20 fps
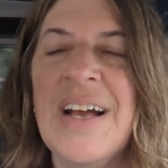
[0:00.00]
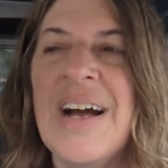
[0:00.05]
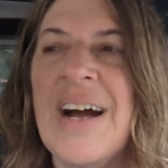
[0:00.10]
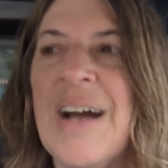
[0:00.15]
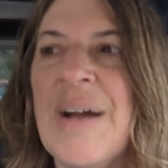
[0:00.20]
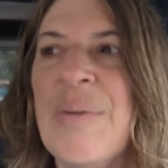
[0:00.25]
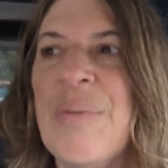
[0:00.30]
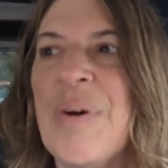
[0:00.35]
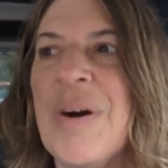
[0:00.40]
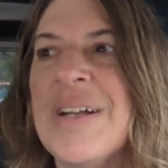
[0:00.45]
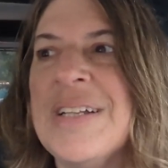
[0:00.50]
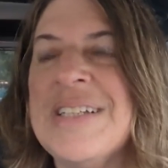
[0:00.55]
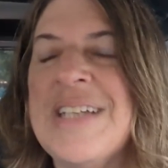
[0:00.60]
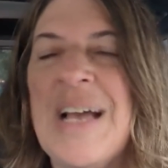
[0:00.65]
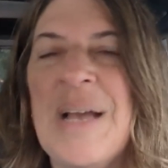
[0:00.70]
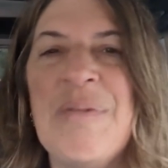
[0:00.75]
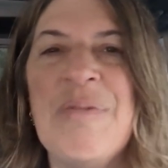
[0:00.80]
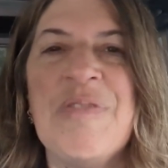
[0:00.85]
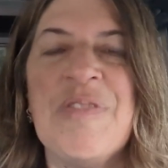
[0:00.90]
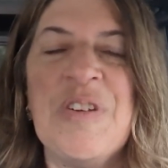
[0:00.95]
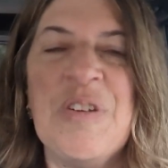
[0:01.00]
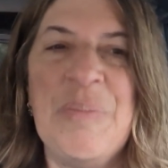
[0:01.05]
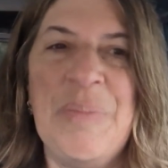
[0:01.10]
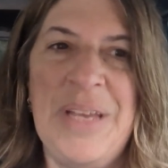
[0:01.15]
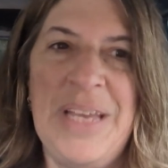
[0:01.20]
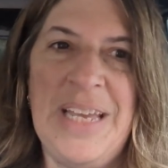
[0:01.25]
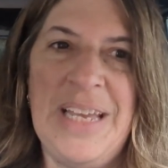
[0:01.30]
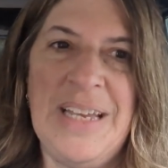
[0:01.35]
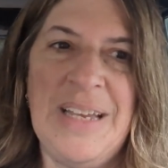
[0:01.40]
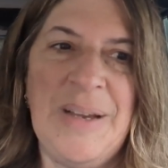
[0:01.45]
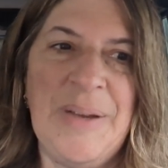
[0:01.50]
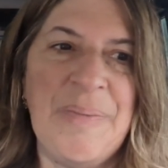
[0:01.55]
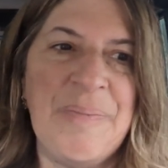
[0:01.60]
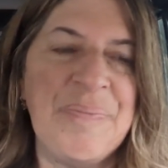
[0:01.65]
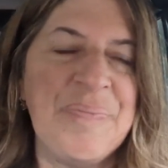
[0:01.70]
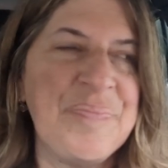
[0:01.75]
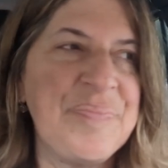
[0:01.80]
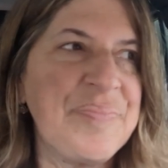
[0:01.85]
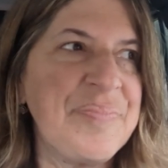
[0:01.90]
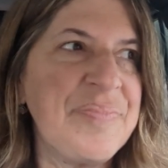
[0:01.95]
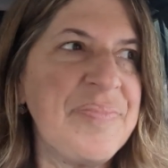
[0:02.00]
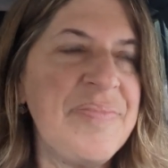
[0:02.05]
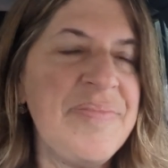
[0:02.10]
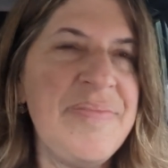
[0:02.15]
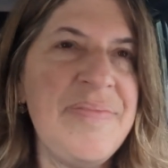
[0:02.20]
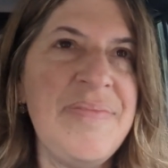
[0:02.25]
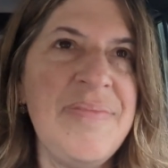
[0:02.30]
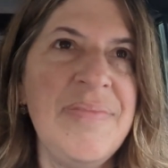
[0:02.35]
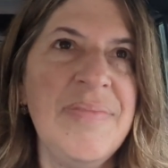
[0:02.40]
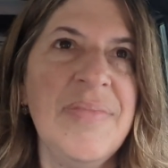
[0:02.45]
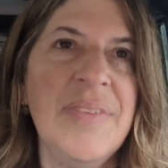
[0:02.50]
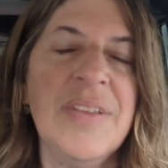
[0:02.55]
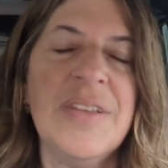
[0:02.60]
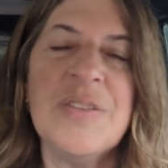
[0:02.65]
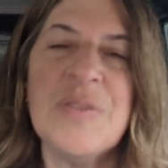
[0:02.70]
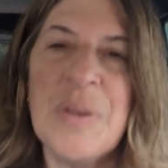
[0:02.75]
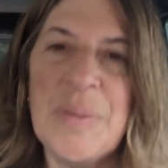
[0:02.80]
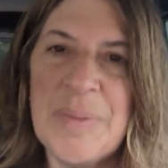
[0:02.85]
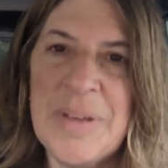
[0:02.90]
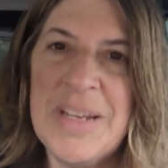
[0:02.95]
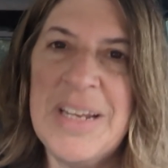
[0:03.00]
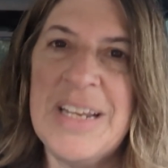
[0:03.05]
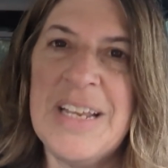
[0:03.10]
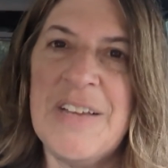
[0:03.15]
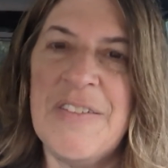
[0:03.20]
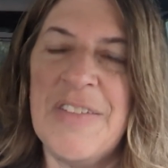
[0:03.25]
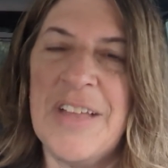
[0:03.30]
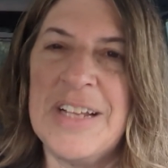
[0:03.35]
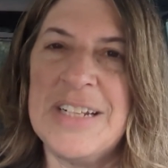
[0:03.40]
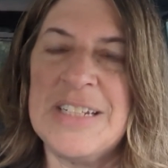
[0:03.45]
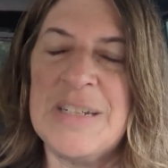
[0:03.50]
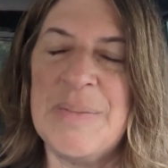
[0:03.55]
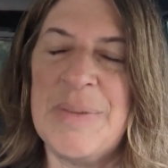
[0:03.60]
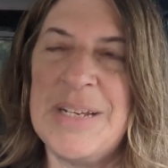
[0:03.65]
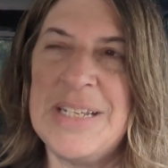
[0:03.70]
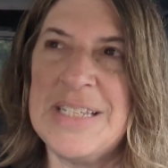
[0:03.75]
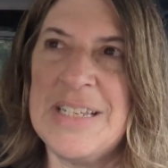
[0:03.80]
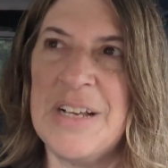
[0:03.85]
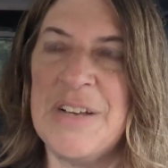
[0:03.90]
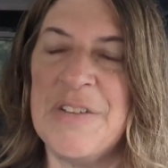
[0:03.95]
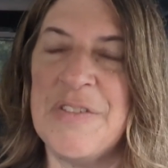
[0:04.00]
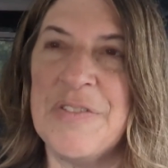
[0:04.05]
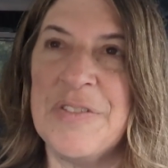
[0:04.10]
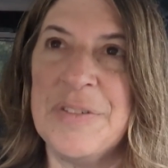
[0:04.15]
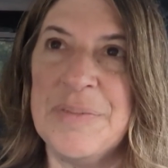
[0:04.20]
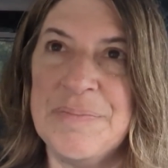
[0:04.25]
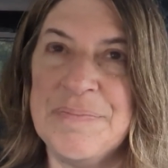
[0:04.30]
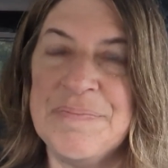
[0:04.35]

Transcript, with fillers: I want time for me. So I'm going to give that to myself.